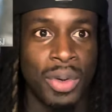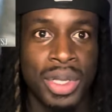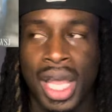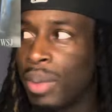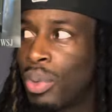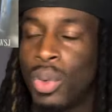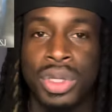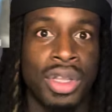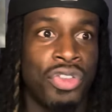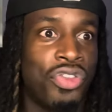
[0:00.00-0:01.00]
We like, bro,
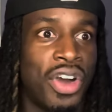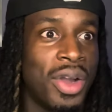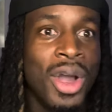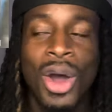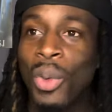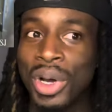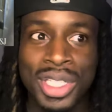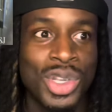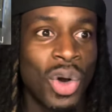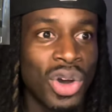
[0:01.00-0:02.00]
what the fuck?
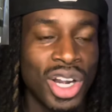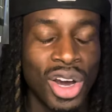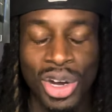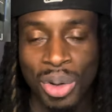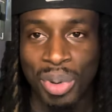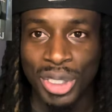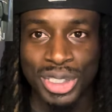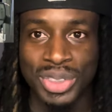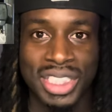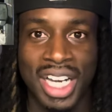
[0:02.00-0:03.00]
What's going on, bro?
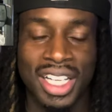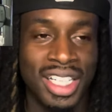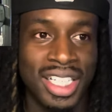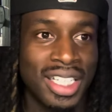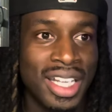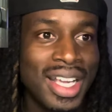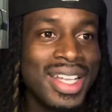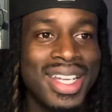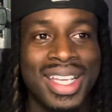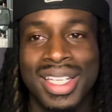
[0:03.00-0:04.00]
So we start looking.
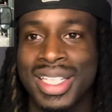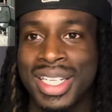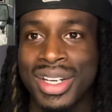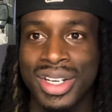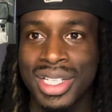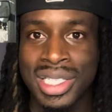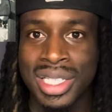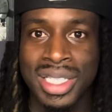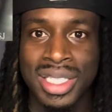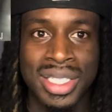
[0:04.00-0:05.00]
Nigga, the terrorists,
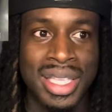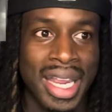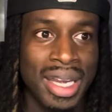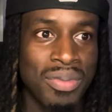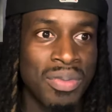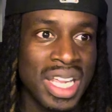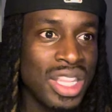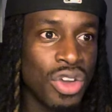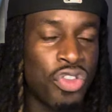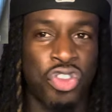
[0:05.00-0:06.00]
is they
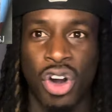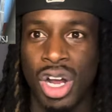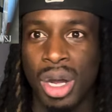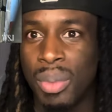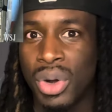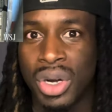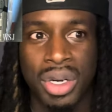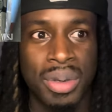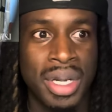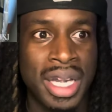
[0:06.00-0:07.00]
either from
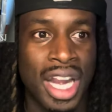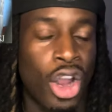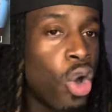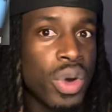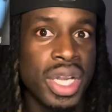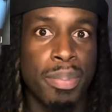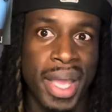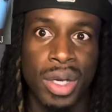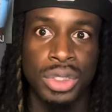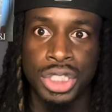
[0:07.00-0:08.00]
or they going to
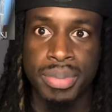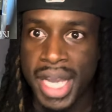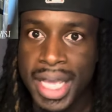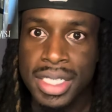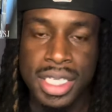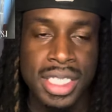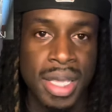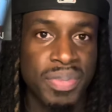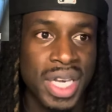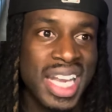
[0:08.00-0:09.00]
Belgium next or
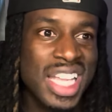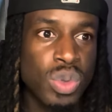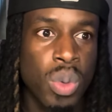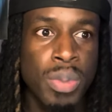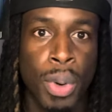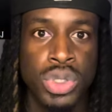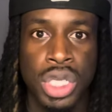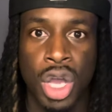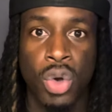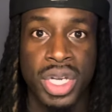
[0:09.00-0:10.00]
something. And that's where we supposed to
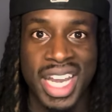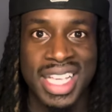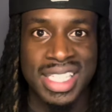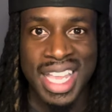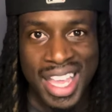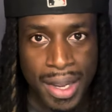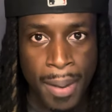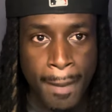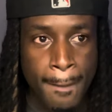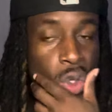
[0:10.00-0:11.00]
go the next
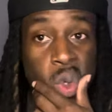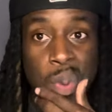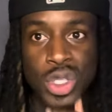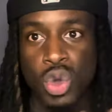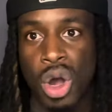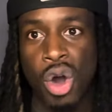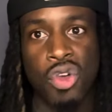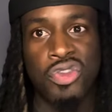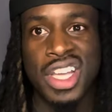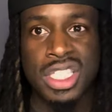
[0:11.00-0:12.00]
day. So we supposed to do a whole
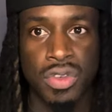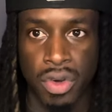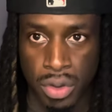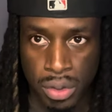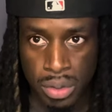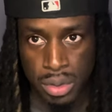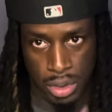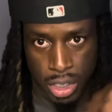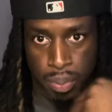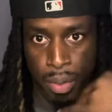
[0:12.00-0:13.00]
festival.
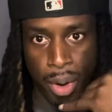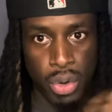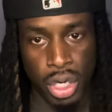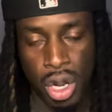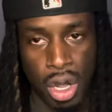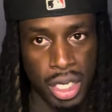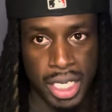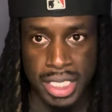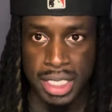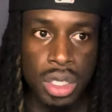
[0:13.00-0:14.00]
The promoter called
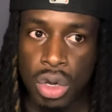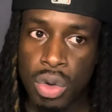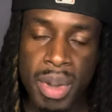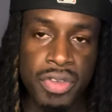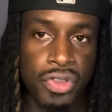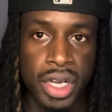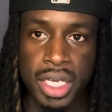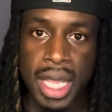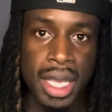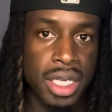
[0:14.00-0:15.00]
us. Yo, my
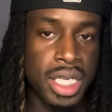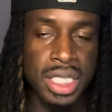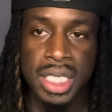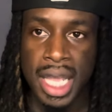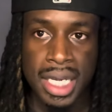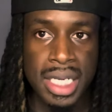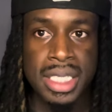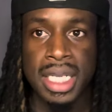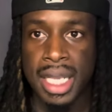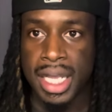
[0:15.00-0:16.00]
friend, I understand it's
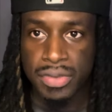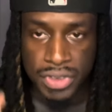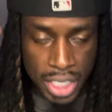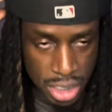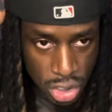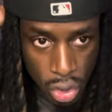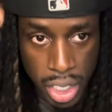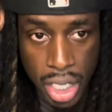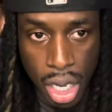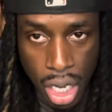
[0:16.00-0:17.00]
a lot of things
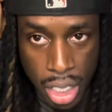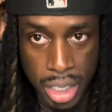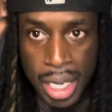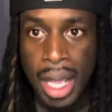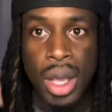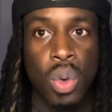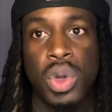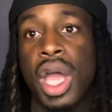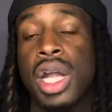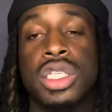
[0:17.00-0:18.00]
going on.
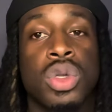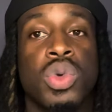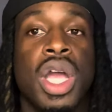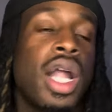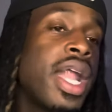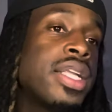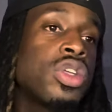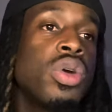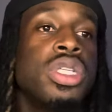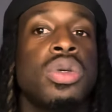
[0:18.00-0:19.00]
We are not
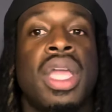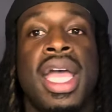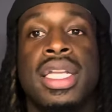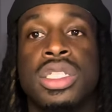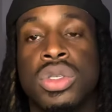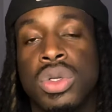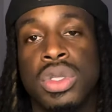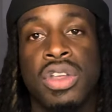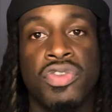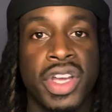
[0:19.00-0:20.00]
going to cancel
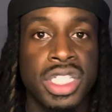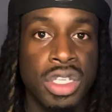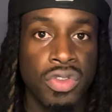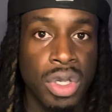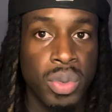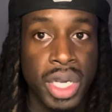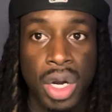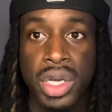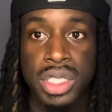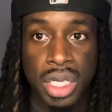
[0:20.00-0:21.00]
the festival. We are
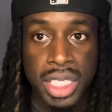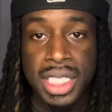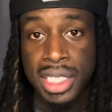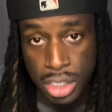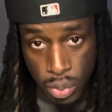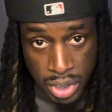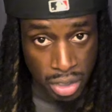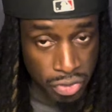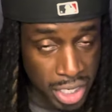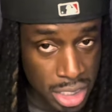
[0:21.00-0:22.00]
going to continue with the
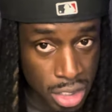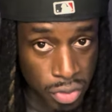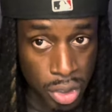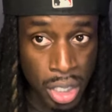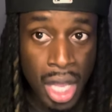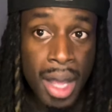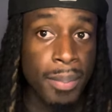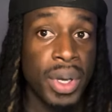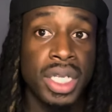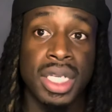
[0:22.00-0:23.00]
festival.
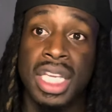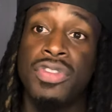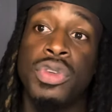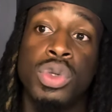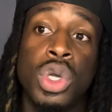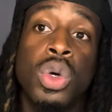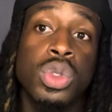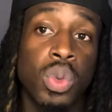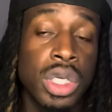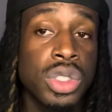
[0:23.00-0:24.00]
But if you
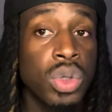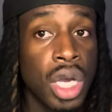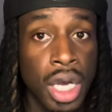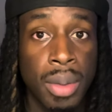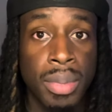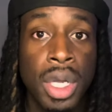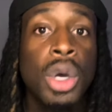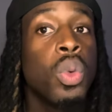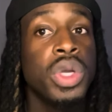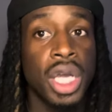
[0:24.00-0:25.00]
don't want to come,
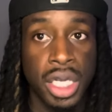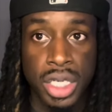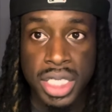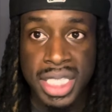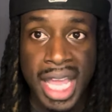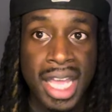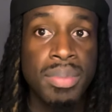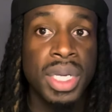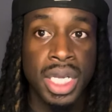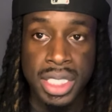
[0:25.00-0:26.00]
we understand
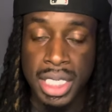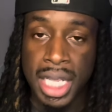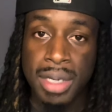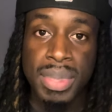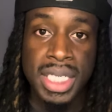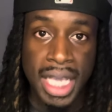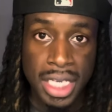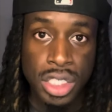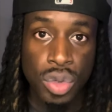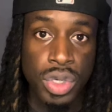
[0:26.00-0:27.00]
because it can be
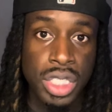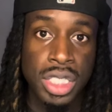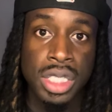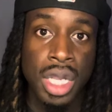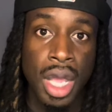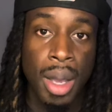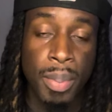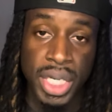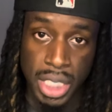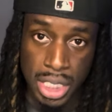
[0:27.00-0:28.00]
dangerous.
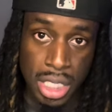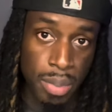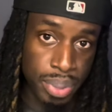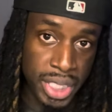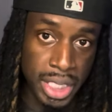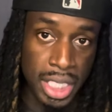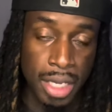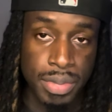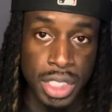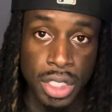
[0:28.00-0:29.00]
But it is completely
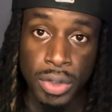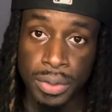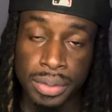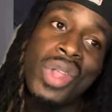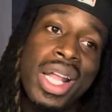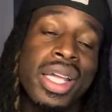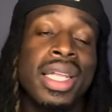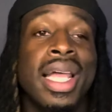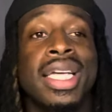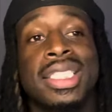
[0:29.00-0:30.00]
up to you. Look at
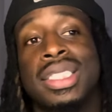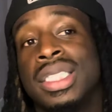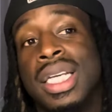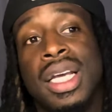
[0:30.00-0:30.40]
Lex.